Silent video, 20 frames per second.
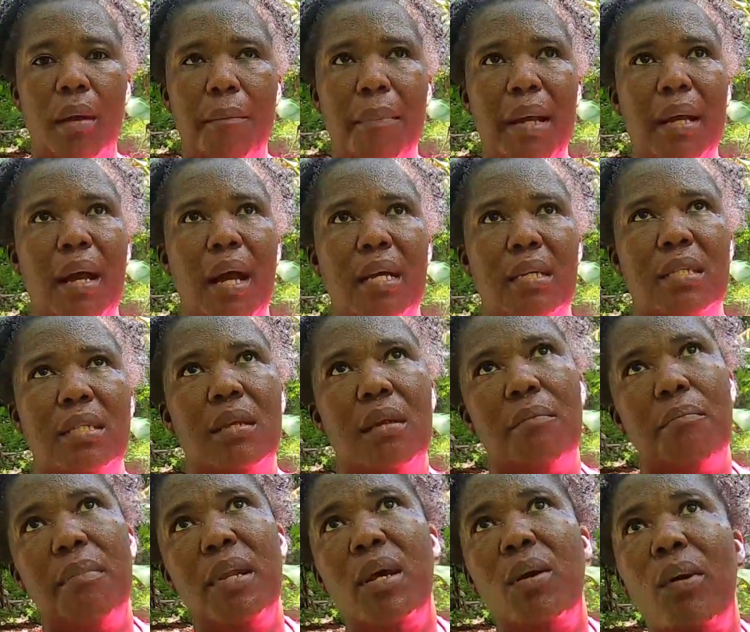
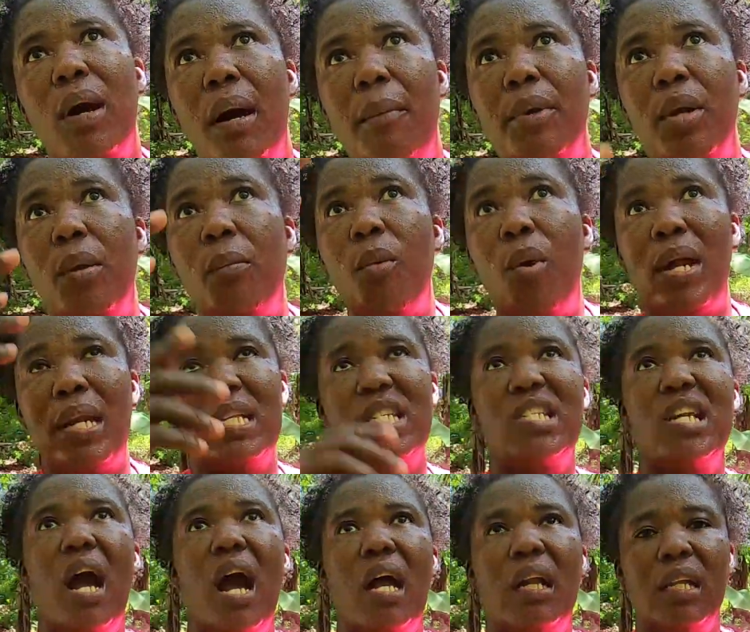Because me no want no more the
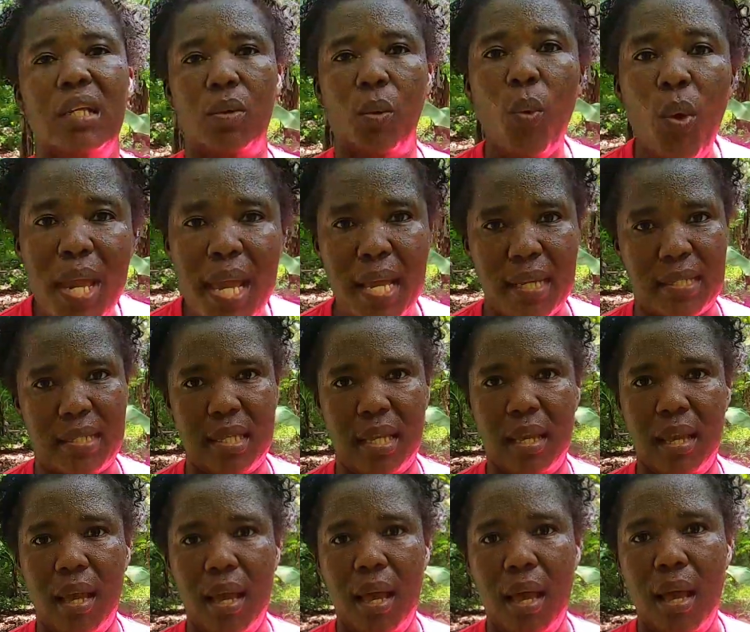chocolate waste.
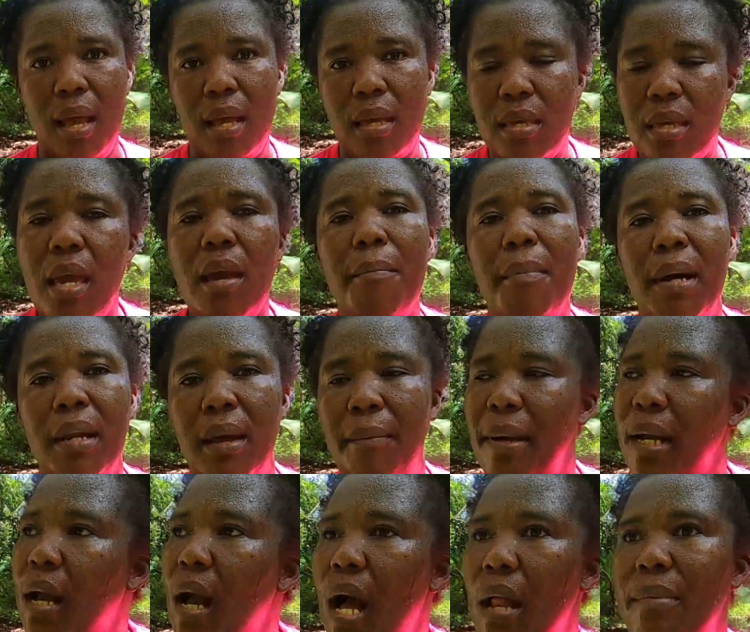Mm -hmm. Yeah man,
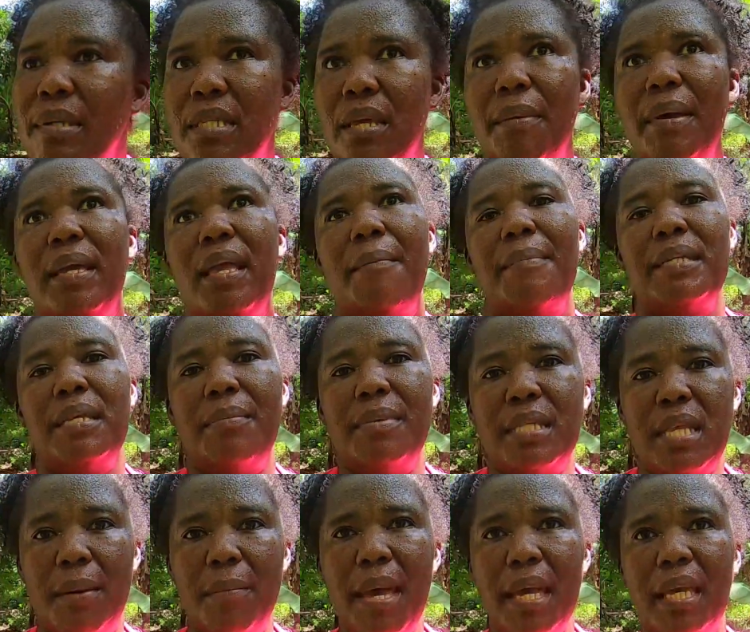and I call Mr. Becky. I say,
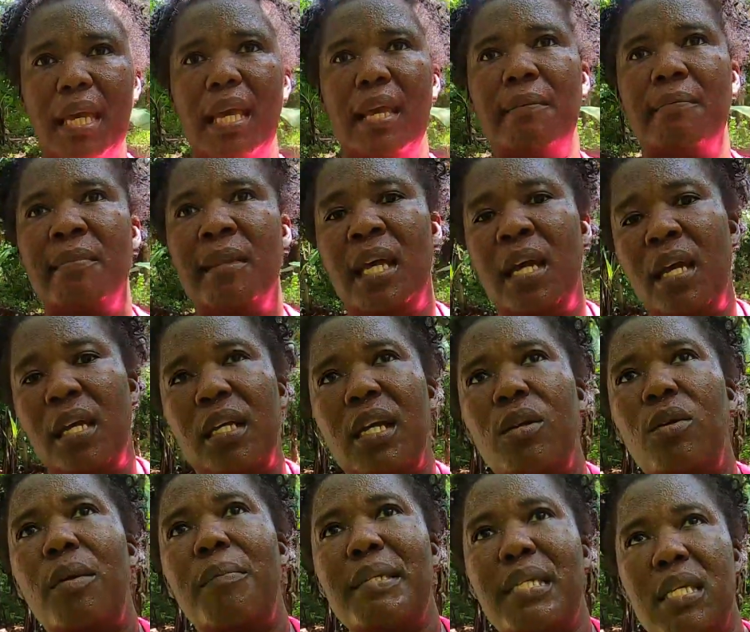Mr. Becky,
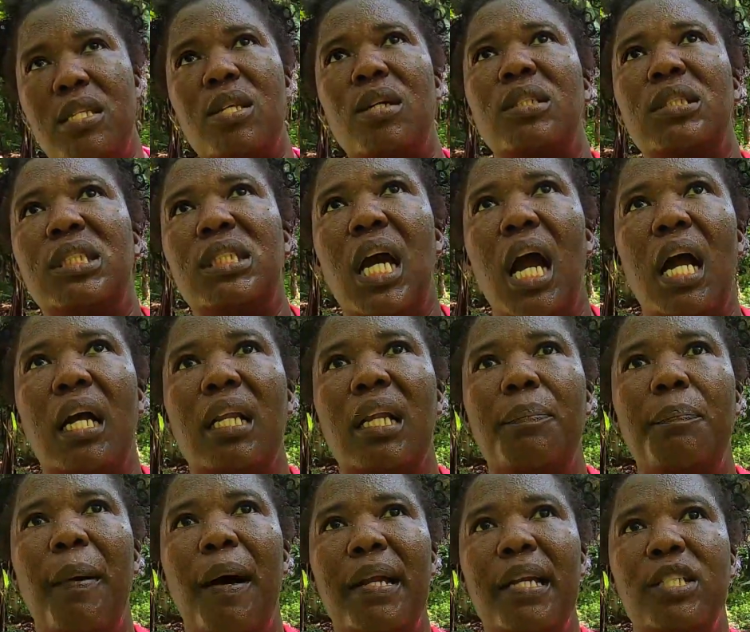you know, me see some
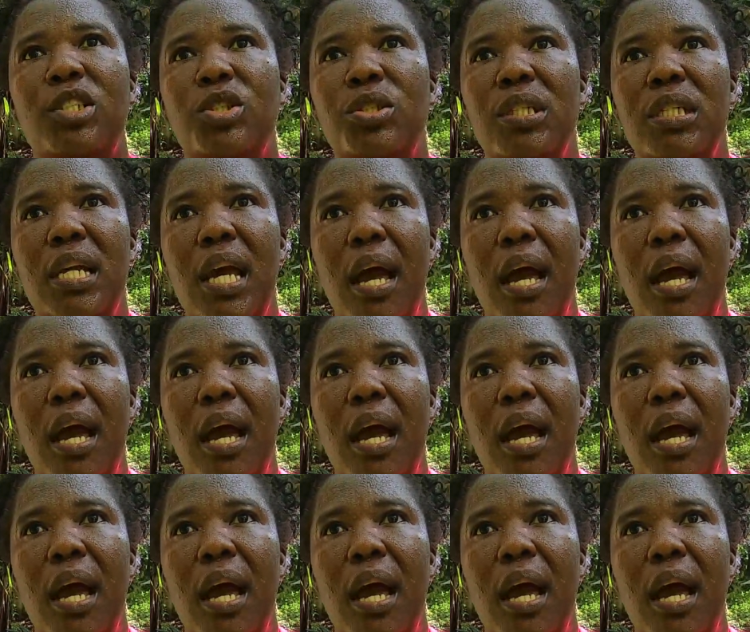chocolate on the tree